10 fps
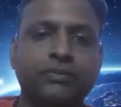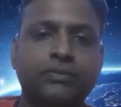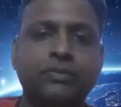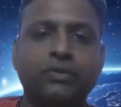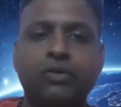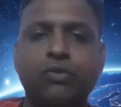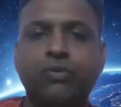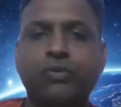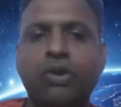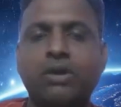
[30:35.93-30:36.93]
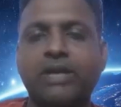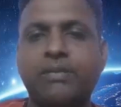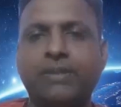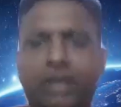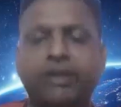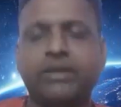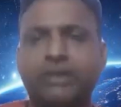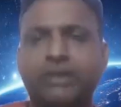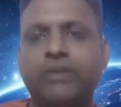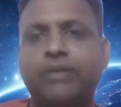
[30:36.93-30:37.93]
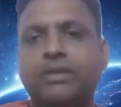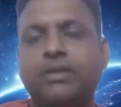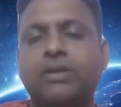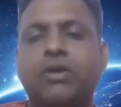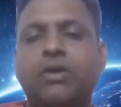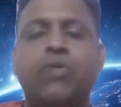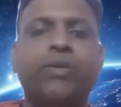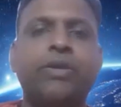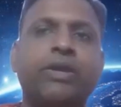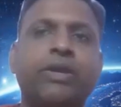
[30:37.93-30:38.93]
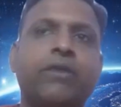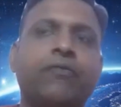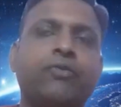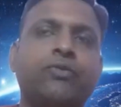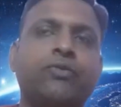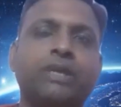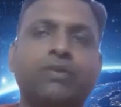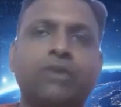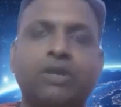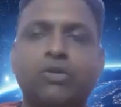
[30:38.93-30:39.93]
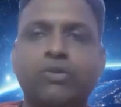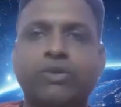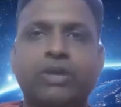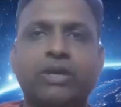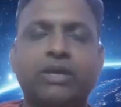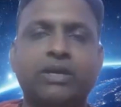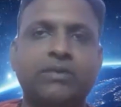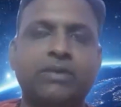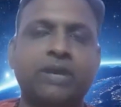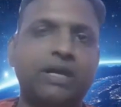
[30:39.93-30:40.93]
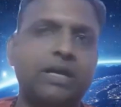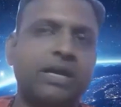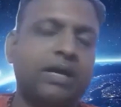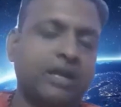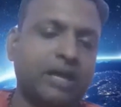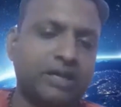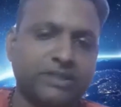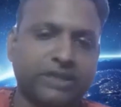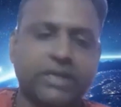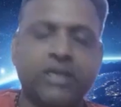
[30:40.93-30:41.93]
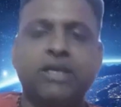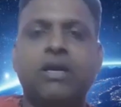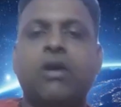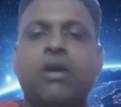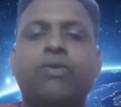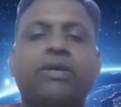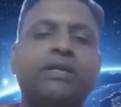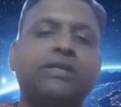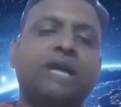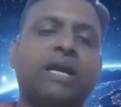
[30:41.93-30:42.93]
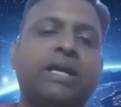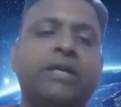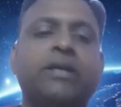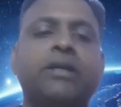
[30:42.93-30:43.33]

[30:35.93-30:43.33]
So now you all tell me, like, how many of you seen what? How many are in Rishabha Lagna, Rashi? How it is telling?